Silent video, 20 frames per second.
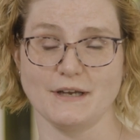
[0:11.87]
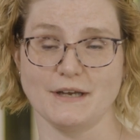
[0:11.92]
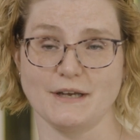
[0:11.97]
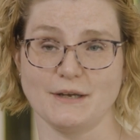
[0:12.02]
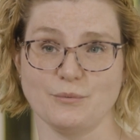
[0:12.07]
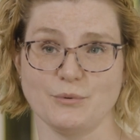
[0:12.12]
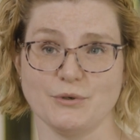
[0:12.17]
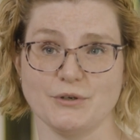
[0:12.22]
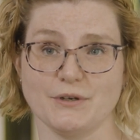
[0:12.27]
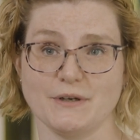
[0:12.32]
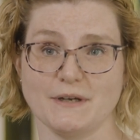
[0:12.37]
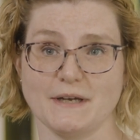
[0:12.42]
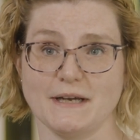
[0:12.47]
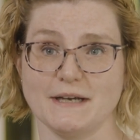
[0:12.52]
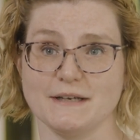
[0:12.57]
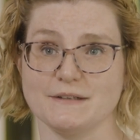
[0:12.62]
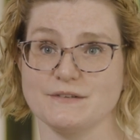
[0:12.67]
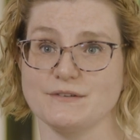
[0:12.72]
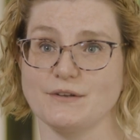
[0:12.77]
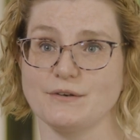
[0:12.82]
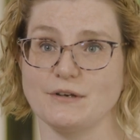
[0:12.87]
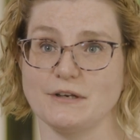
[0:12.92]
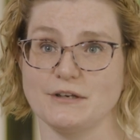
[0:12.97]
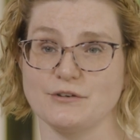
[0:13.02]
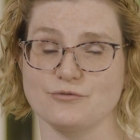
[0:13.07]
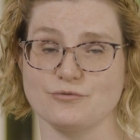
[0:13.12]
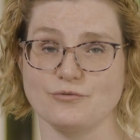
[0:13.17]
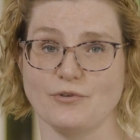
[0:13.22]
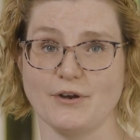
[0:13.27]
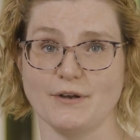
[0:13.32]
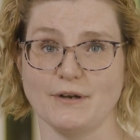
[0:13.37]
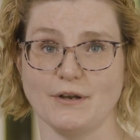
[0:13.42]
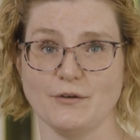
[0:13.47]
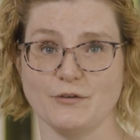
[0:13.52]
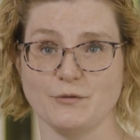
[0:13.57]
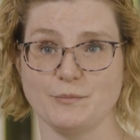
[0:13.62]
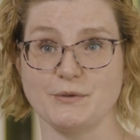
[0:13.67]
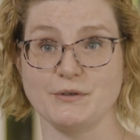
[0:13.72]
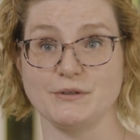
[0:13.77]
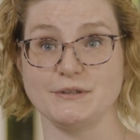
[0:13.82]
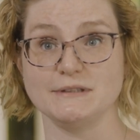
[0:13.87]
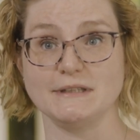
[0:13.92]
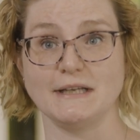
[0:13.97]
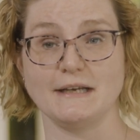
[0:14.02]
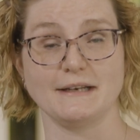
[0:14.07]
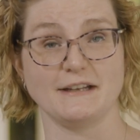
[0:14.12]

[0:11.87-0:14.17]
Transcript: I work at Sunderland Royal Hospital